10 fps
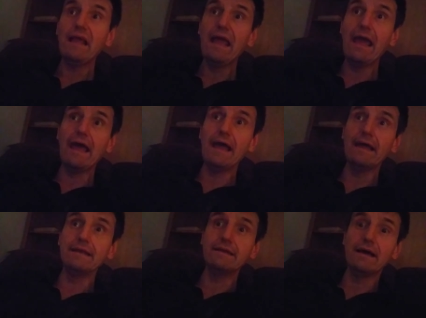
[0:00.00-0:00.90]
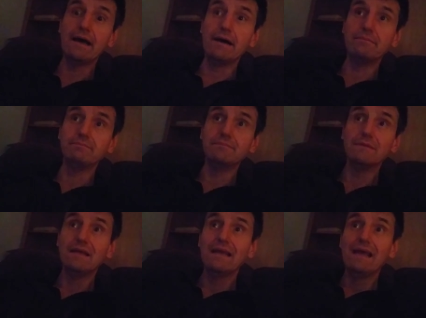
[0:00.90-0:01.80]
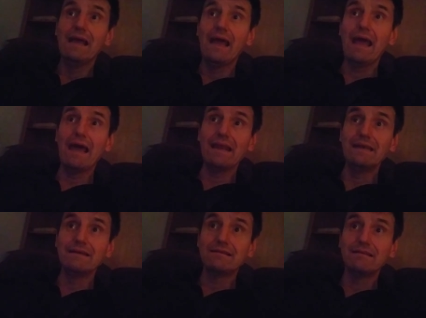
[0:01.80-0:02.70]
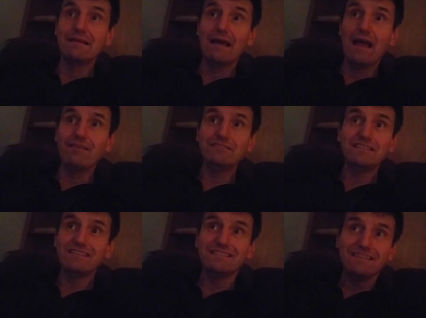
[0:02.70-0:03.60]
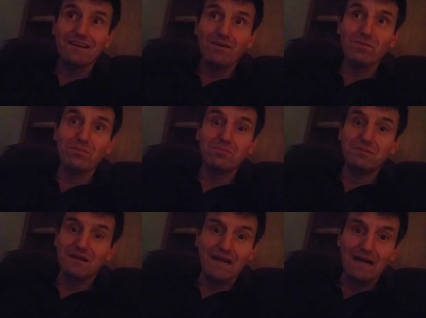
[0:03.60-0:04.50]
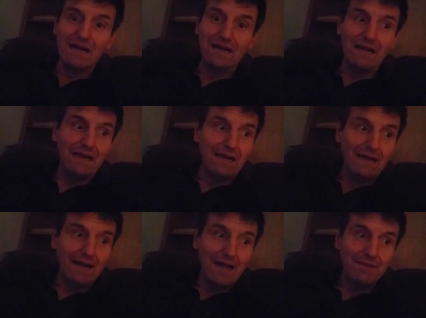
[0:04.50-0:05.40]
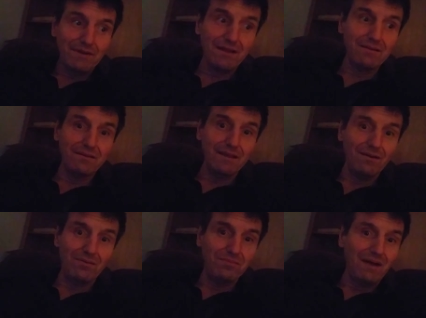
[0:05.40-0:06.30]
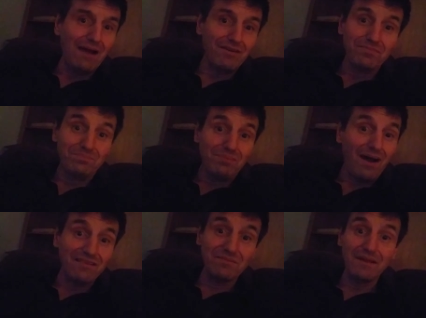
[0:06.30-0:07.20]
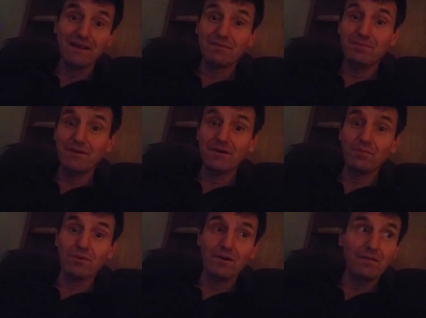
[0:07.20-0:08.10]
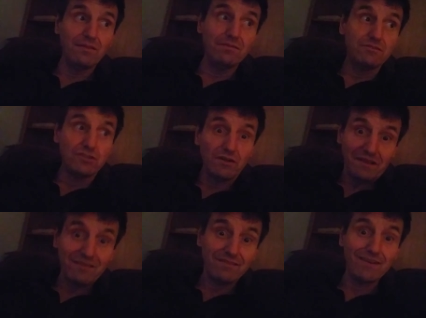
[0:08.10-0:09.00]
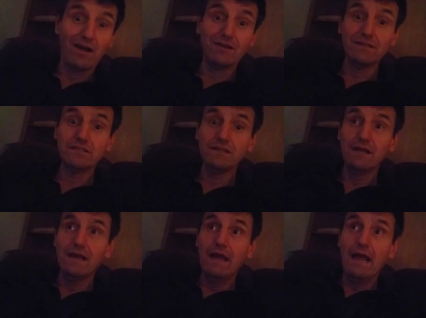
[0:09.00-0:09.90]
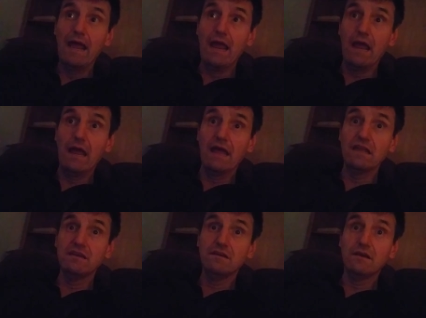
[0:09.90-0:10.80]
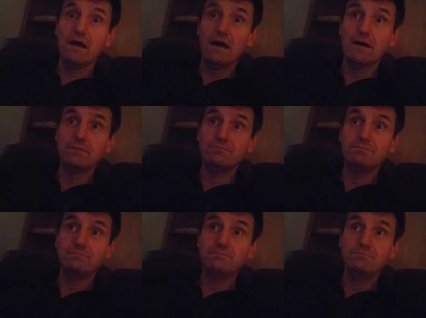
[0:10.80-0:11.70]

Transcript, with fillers: And, um, and I was just, you know, I, I'm, you know, I was possibly a computer worth trillions of dollars and um,